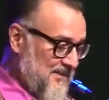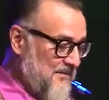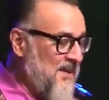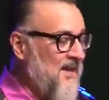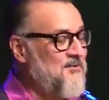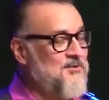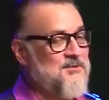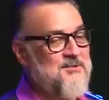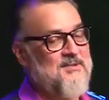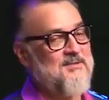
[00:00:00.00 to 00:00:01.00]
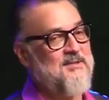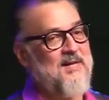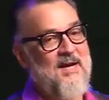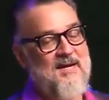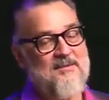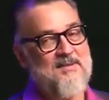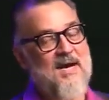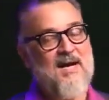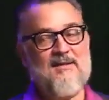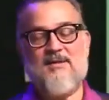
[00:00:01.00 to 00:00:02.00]
the pastors, I am
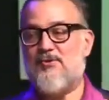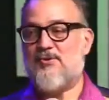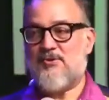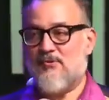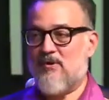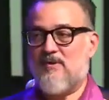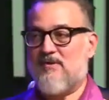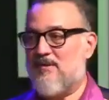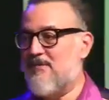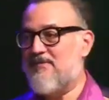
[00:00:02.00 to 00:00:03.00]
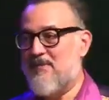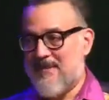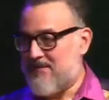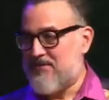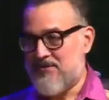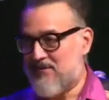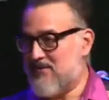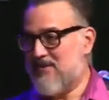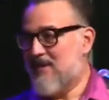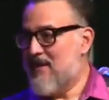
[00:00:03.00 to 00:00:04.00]
not in short of
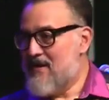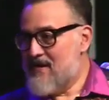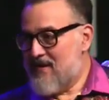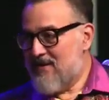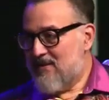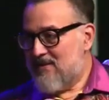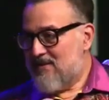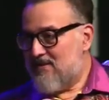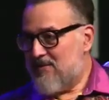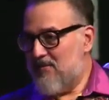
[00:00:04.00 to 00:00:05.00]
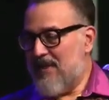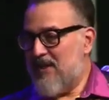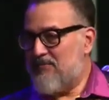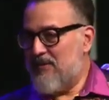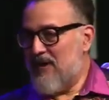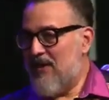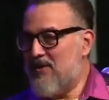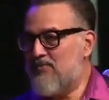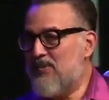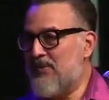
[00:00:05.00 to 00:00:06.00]
messages. Someone asked me, How
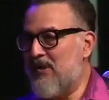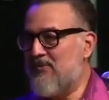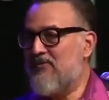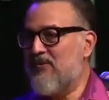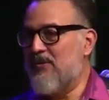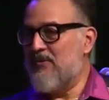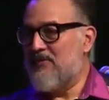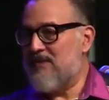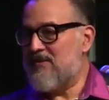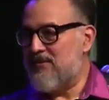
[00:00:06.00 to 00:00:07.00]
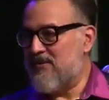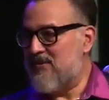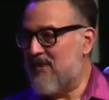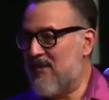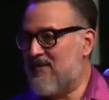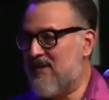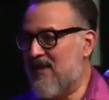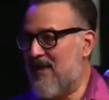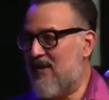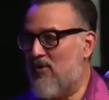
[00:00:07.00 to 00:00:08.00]
do you prepare for your messages? I
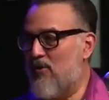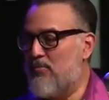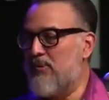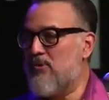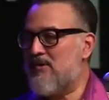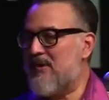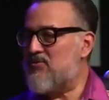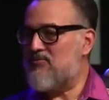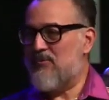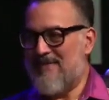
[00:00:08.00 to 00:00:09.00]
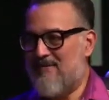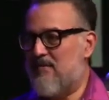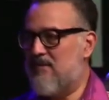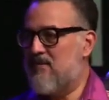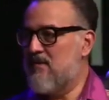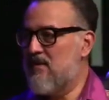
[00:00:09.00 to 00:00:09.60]
said, I got a whole book that's written.